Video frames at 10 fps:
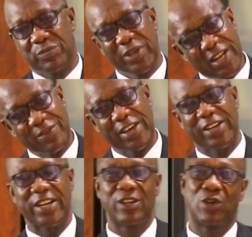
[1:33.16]
Beloved
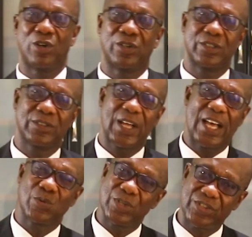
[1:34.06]
in the Lord,
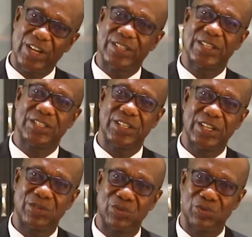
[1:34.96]
as we transition
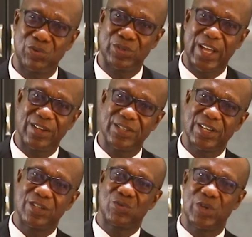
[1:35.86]
into
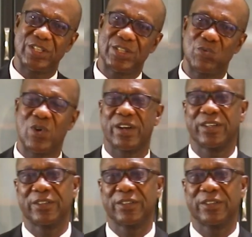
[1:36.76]
2021,